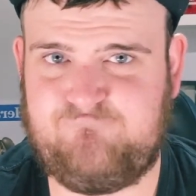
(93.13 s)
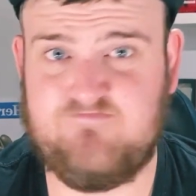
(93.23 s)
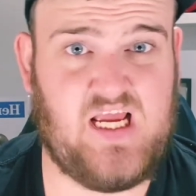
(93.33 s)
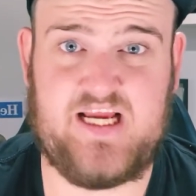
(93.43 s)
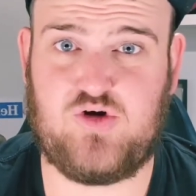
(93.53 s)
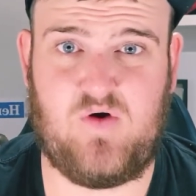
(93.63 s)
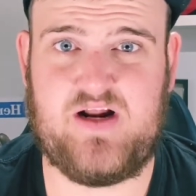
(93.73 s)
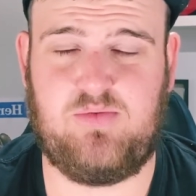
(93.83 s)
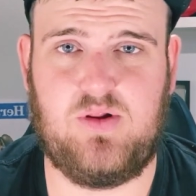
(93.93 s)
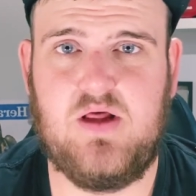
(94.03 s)

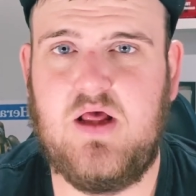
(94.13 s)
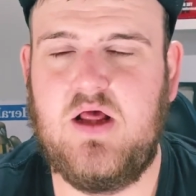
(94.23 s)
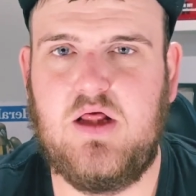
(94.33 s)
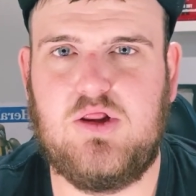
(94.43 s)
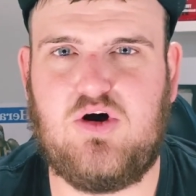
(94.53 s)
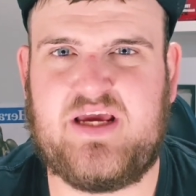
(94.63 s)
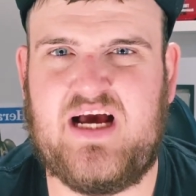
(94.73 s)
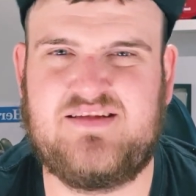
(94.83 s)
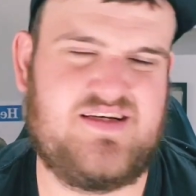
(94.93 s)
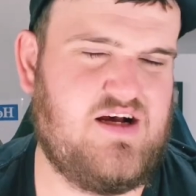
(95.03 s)
Incredible. Lachie
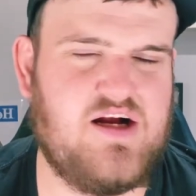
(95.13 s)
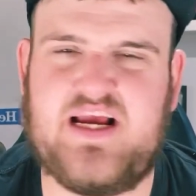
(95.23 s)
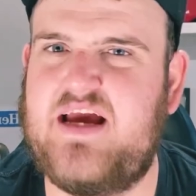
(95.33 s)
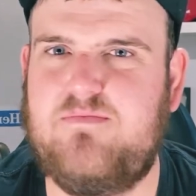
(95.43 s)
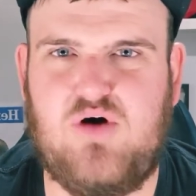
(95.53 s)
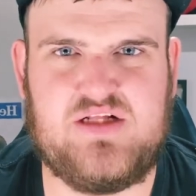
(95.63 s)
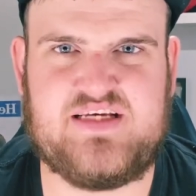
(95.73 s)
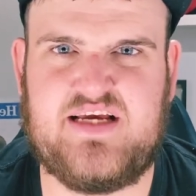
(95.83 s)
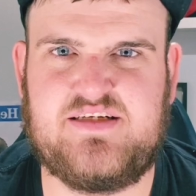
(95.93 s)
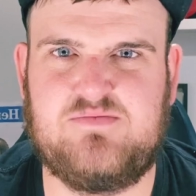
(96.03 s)
Hunter, okay, might
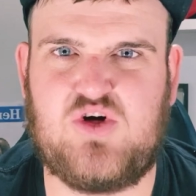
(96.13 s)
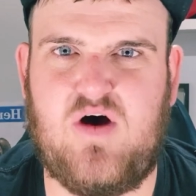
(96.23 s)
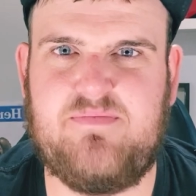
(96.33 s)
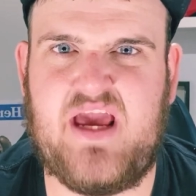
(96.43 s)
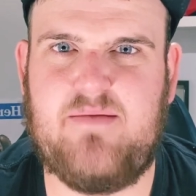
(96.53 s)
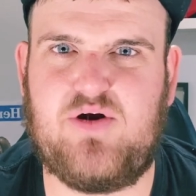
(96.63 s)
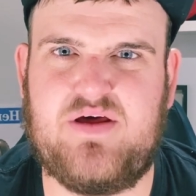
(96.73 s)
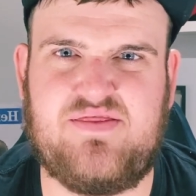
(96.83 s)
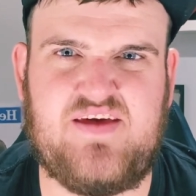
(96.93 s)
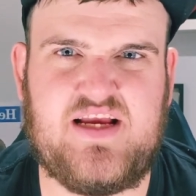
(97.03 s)
take some time there, but I
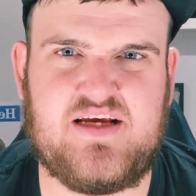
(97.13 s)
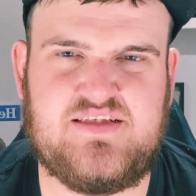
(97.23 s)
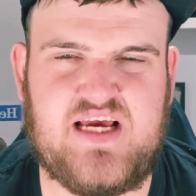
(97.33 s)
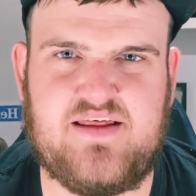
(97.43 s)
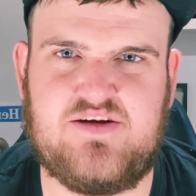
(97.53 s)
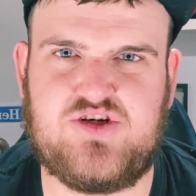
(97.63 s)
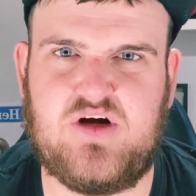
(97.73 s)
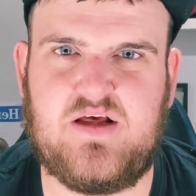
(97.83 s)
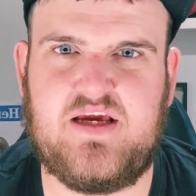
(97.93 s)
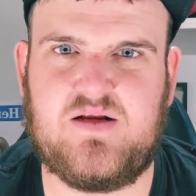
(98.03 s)
think a South
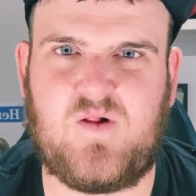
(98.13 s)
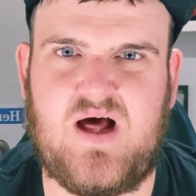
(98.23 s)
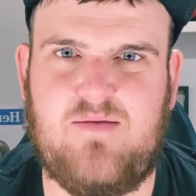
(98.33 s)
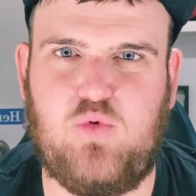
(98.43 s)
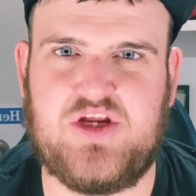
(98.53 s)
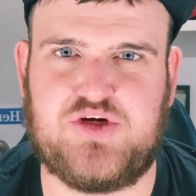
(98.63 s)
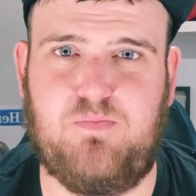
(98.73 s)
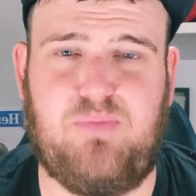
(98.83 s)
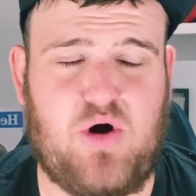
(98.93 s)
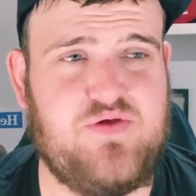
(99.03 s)
Australian club which
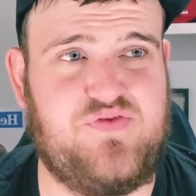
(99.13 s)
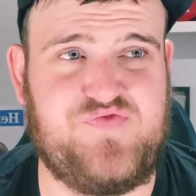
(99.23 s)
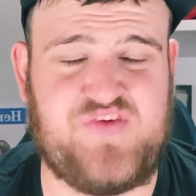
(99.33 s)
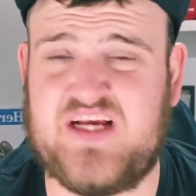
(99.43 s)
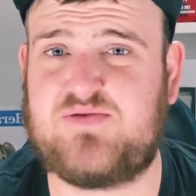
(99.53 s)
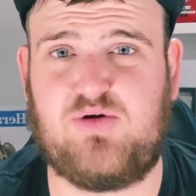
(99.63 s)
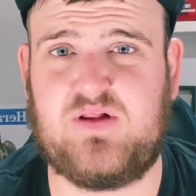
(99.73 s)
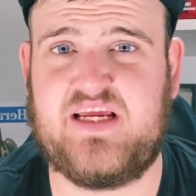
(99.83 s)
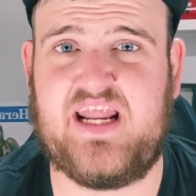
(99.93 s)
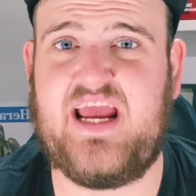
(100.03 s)
both
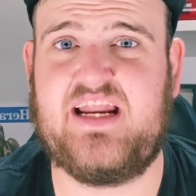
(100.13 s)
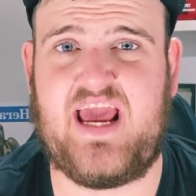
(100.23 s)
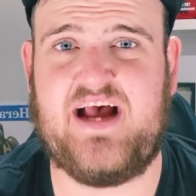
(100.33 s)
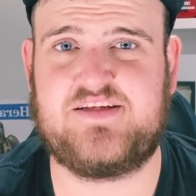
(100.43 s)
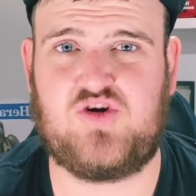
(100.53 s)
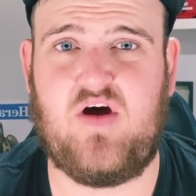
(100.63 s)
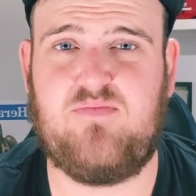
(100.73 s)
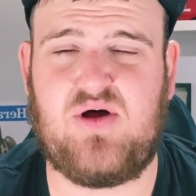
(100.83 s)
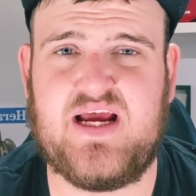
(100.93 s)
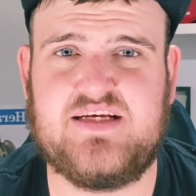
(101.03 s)
desperately need outside
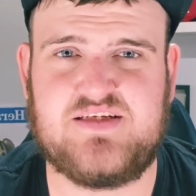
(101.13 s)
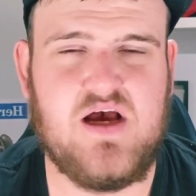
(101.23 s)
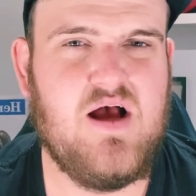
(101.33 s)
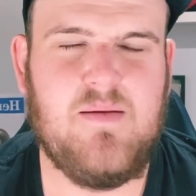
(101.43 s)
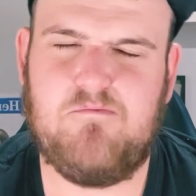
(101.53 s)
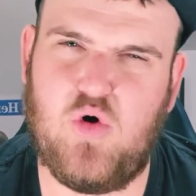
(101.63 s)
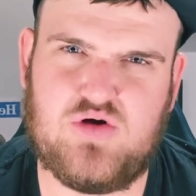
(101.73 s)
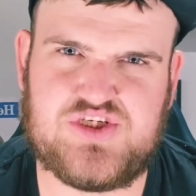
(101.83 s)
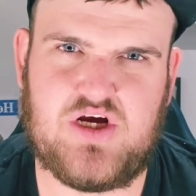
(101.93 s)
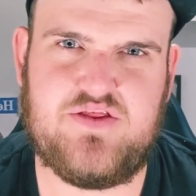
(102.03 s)
players, more
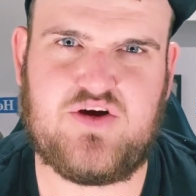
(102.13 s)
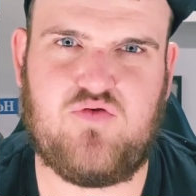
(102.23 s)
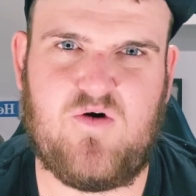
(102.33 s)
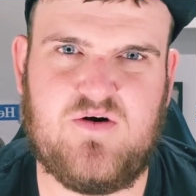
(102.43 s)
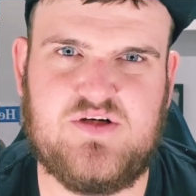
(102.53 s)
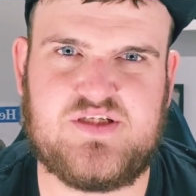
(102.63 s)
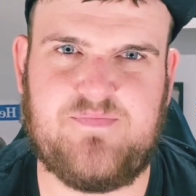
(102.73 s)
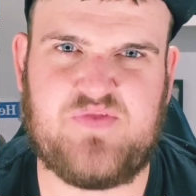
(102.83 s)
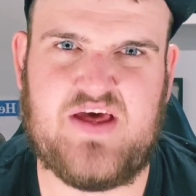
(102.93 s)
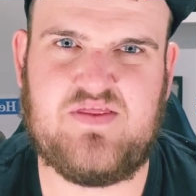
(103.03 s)
so the Crows
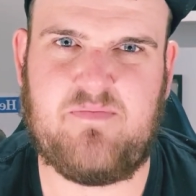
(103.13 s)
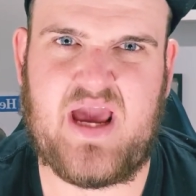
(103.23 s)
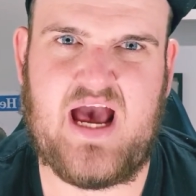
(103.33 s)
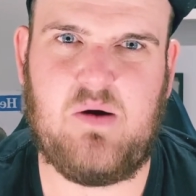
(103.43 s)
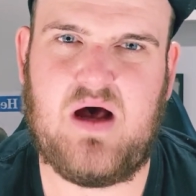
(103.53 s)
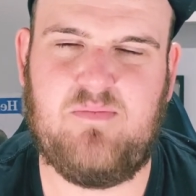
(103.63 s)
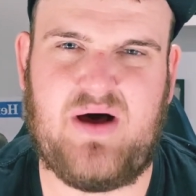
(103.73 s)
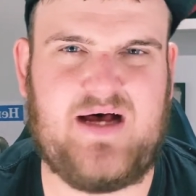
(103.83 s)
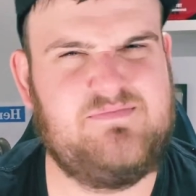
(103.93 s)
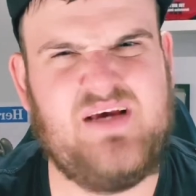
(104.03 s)
than the Power,
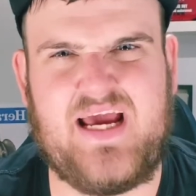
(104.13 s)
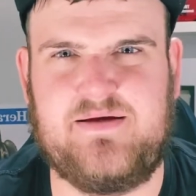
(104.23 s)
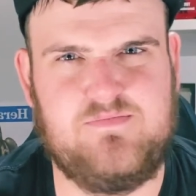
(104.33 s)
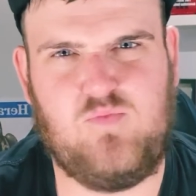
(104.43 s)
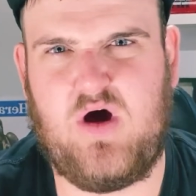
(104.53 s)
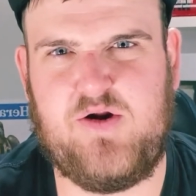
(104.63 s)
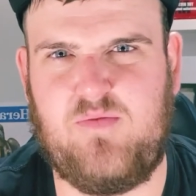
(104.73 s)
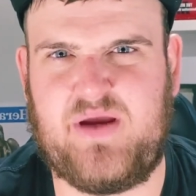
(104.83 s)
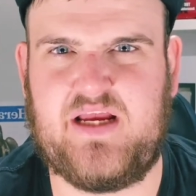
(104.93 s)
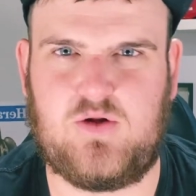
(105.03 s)
but hey, why not
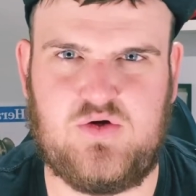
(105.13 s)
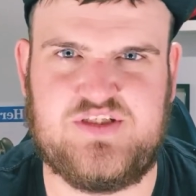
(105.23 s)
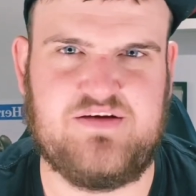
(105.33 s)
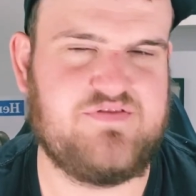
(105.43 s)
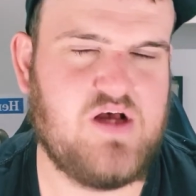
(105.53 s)
be inclusive